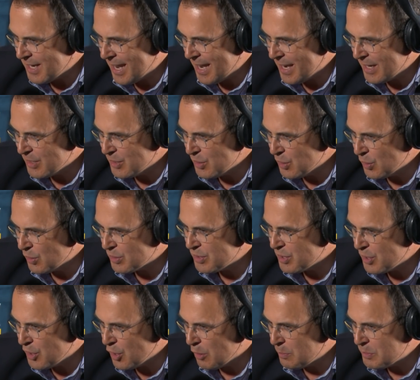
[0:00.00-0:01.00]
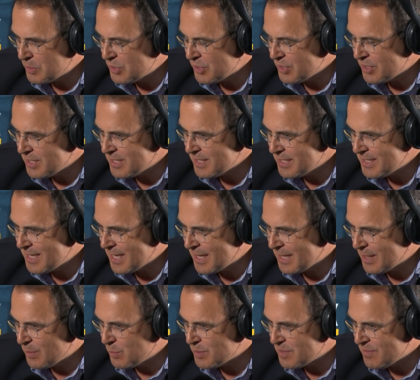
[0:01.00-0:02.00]
and you looked at the opportunity
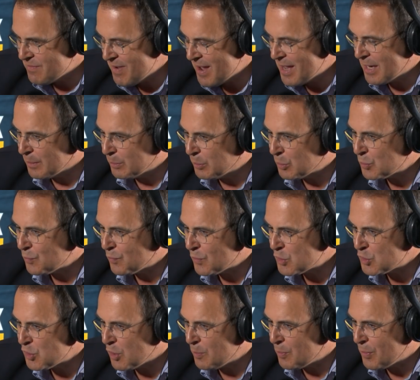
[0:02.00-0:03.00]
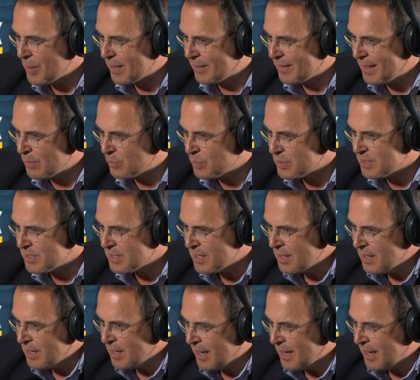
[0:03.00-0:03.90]
set that was available for ShopRite, that was